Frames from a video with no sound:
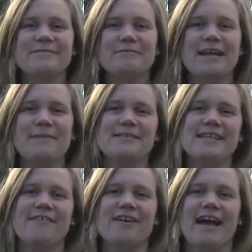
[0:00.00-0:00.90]
My name's
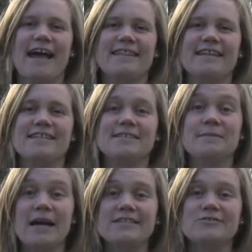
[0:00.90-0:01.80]
Sarah and this is
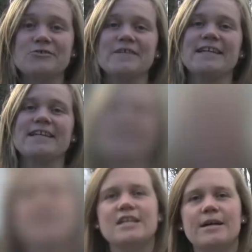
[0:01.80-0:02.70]
my story.
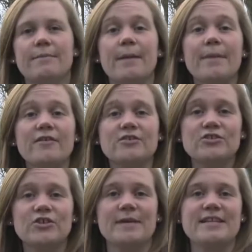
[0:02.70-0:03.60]
My
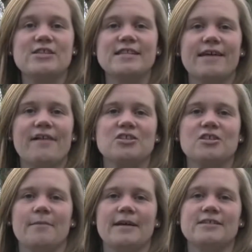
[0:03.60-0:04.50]
parents took me to the
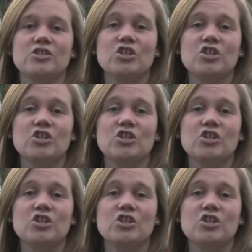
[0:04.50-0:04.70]
Salvation Army as a